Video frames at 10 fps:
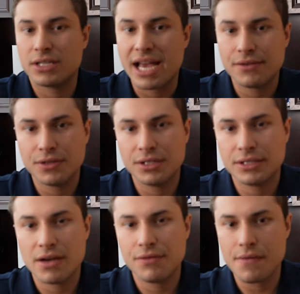Just ask for a
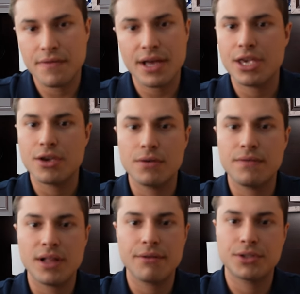discovery flight. You go
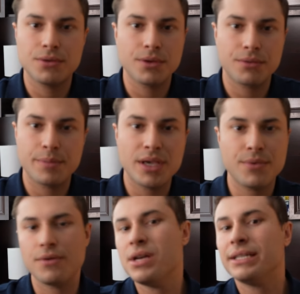fly with 2 or 3
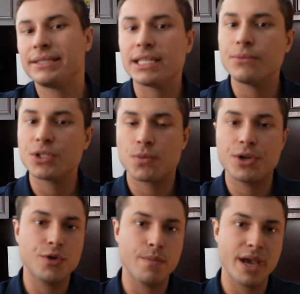people, see which
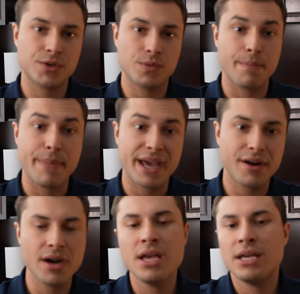one you mesh with
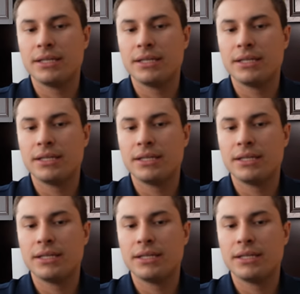better,